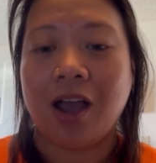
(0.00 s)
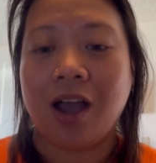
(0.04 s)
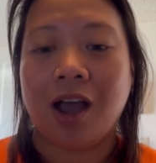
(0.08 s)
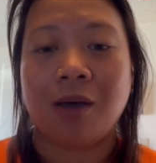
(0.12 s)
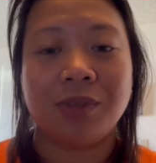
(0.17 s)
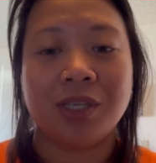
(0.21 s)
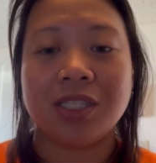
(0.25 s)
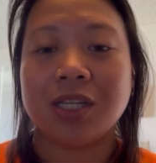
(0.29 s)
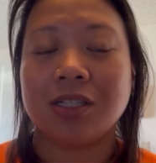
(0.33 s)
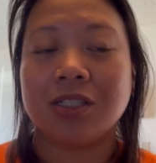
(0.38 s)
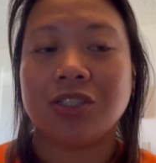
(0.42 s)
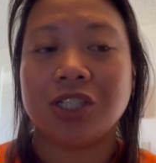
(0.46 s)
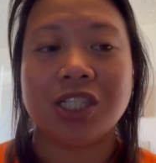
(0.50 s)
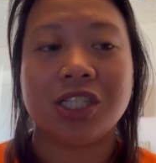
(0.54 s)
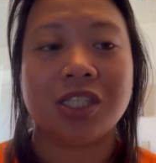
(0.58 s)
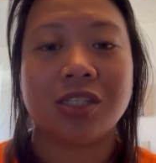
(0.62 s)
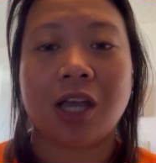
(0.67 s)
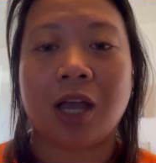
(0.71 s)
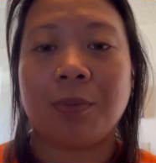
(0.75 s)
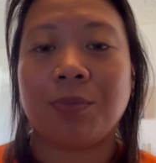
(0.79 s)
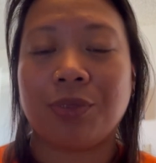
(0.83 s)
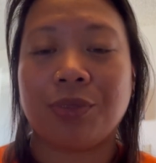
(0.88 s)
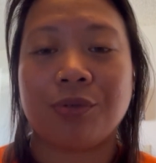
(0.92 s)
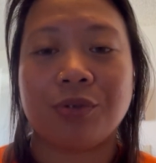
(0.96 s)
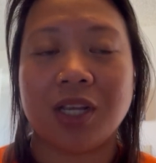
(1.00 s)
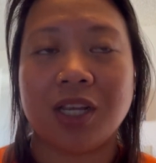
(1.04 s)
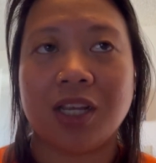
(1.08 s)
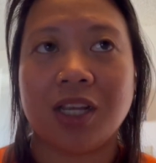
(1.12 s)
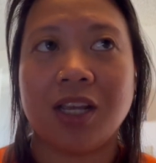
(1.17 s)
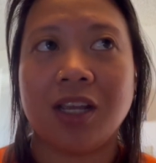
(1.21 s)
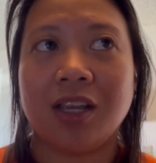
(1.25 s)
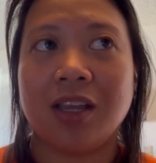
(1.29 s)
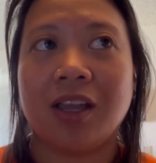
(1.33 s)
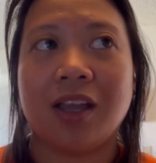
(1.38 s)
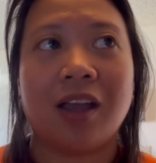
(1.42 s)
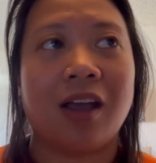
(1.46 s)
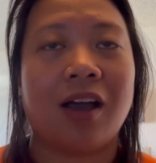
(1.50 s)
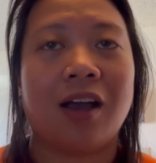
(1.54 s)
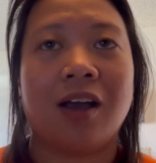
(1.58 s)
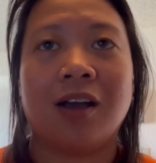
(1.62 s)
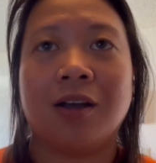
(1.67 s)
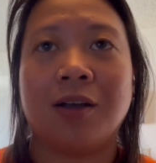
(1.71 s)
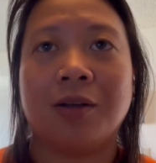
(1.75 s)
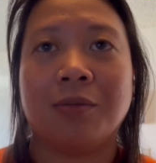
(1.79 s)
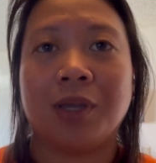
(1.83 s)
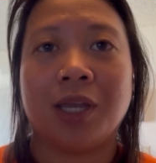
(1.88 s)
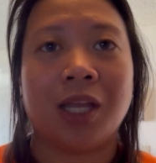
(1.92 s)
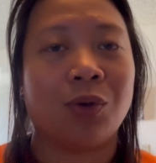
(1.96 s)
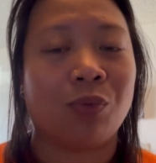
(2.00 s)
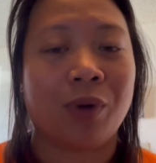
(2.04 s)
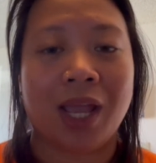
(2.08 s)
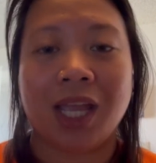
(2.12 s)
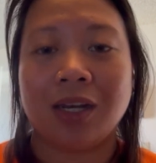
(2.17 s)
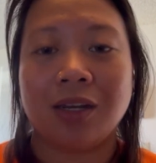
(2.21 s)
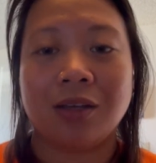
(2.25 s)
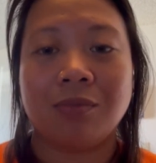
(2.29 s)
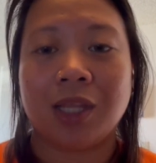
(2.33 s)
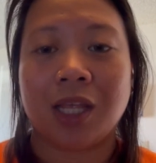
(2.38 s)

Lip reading: These are just top three in random